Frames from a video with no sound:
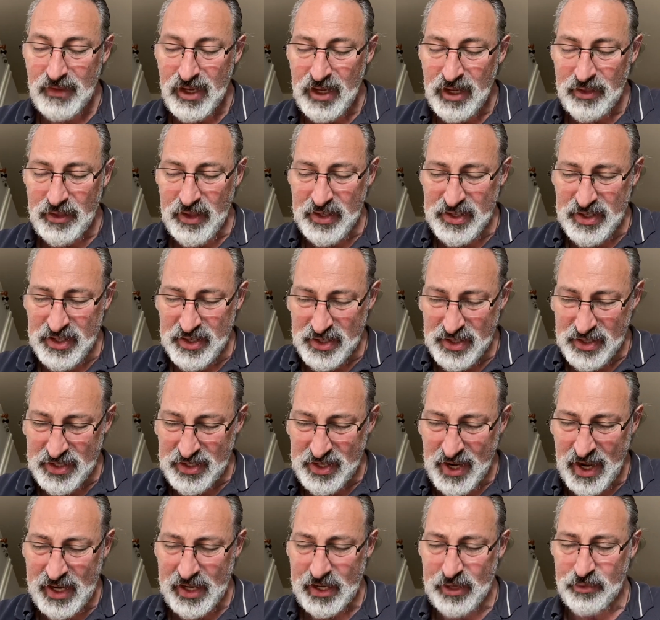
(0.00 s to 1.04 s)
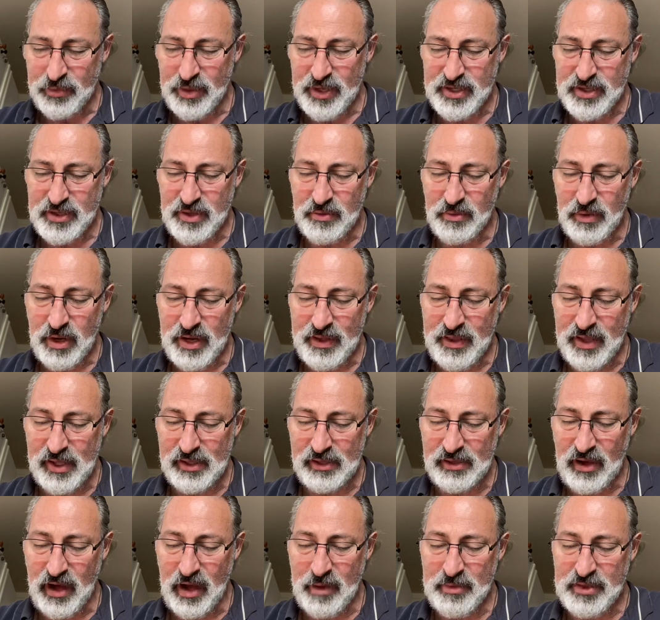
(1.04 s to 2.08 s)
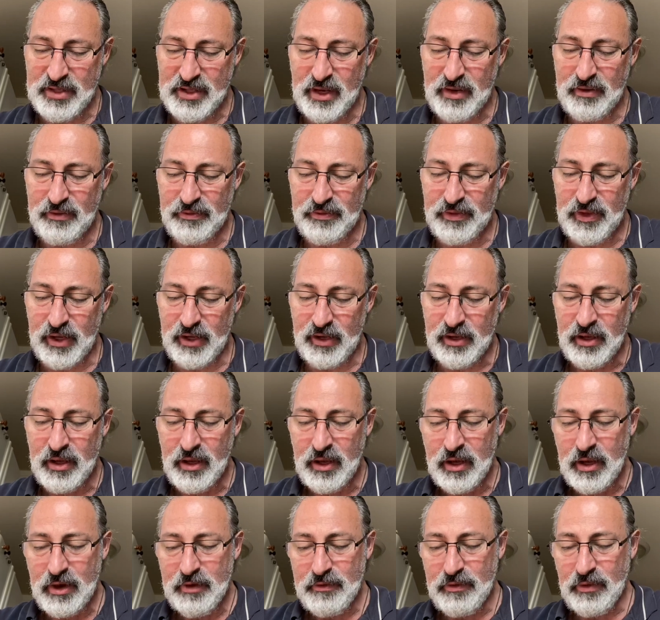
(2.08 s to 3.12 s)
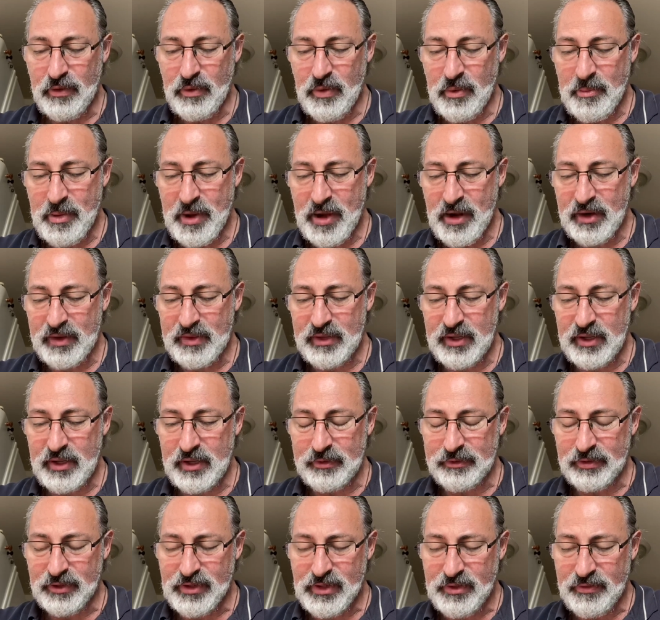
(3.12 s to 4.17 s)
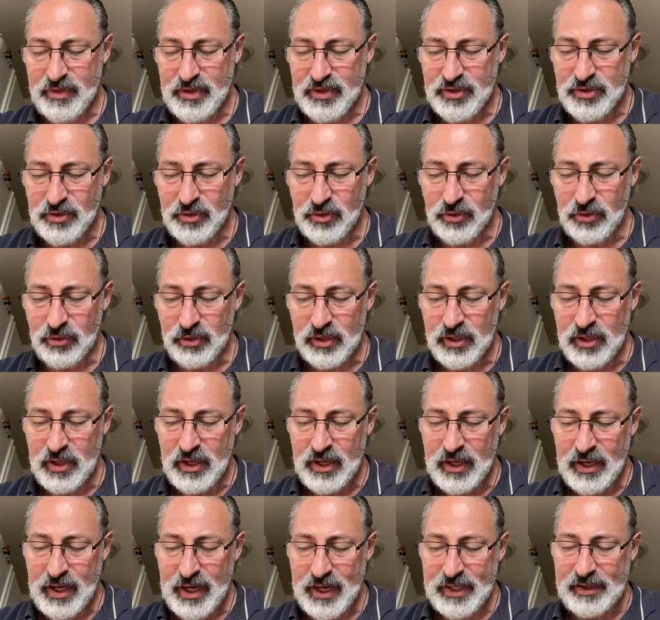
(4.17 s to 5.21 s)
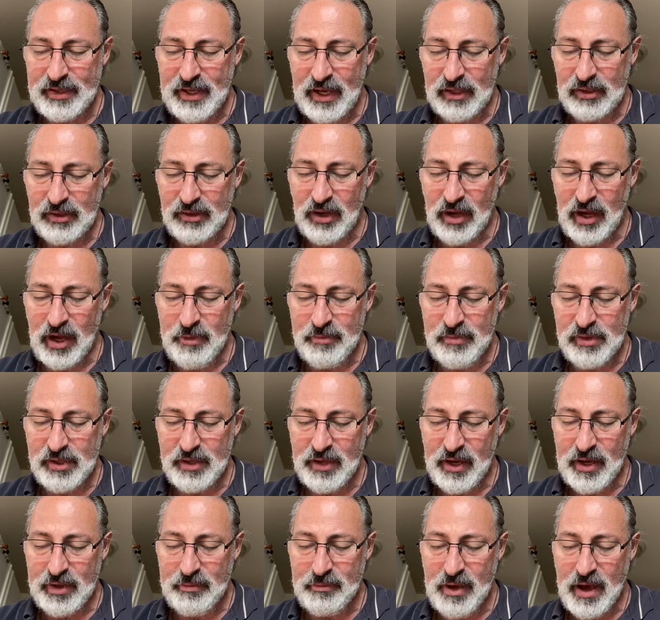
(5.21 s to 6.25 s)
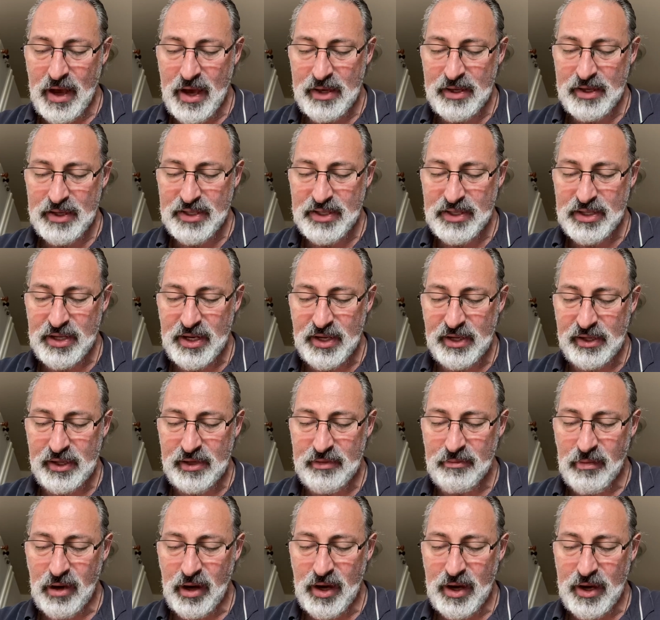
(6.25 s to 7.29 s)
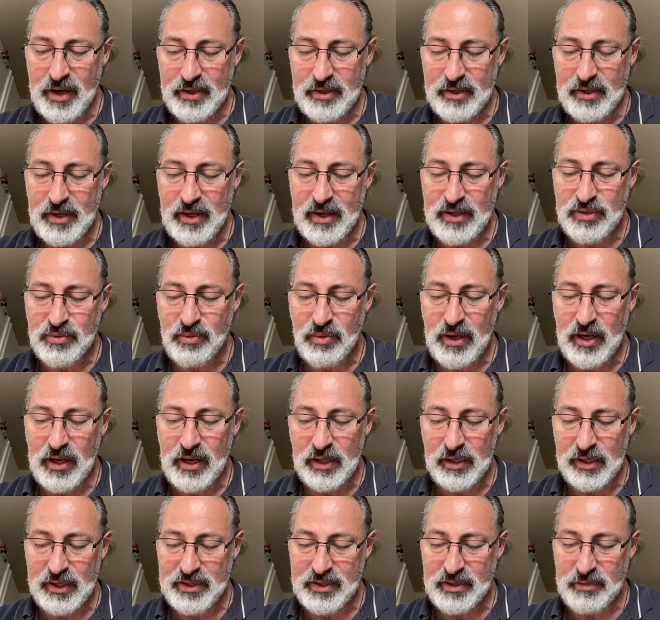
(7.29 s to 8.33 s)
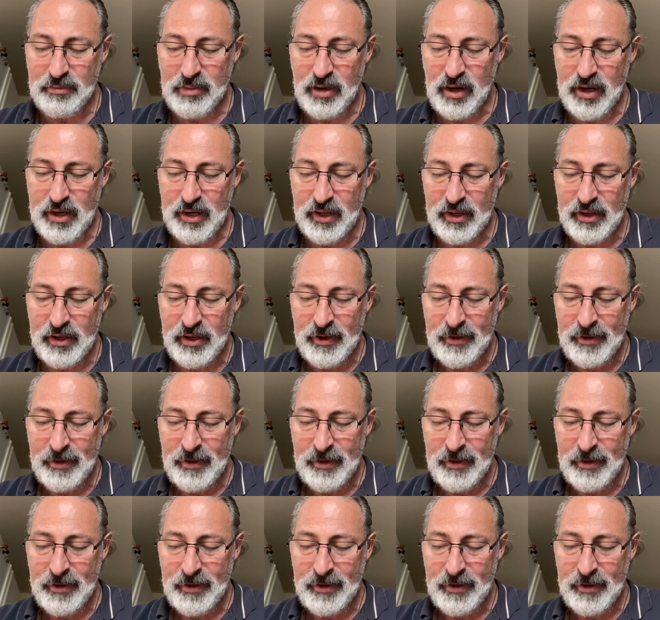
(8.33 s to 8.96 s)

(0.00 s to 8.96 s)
This is the second reason why that time is unfit for repairing the evils of the soul. At that time the dying man is sick in mind as well as in body.